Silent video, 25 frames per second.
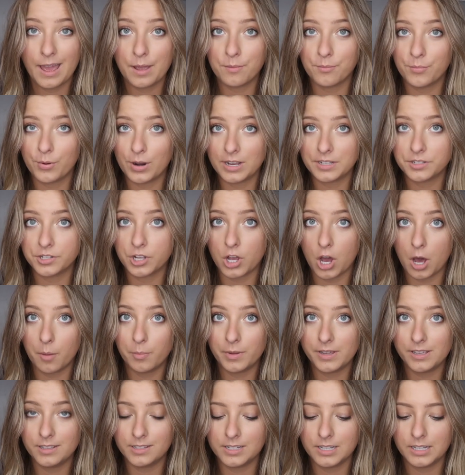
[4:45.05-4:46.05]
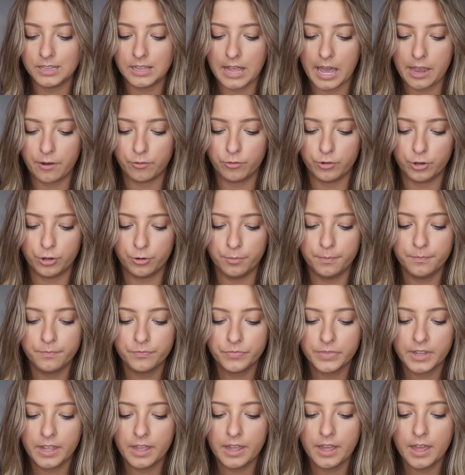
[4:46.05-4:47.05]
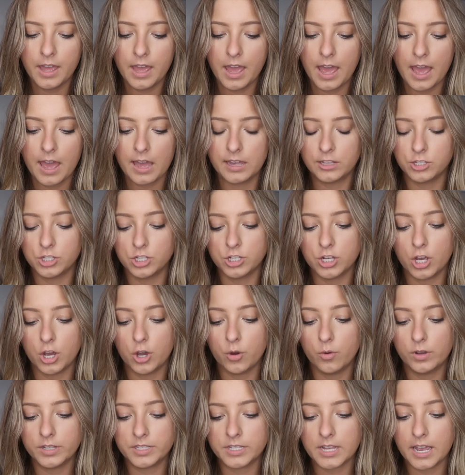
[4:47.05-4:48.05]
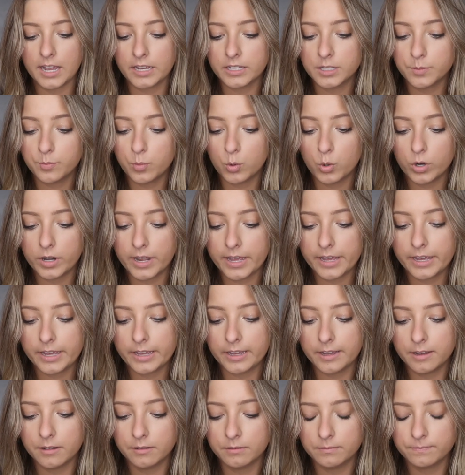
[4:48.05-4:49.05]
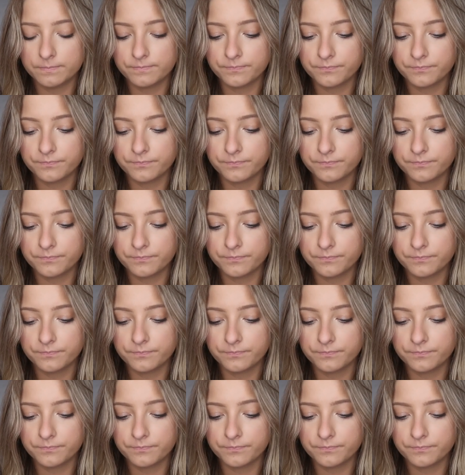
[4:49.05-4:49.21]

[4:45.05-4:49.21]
and press copy to Lightroom. And so it's exporting,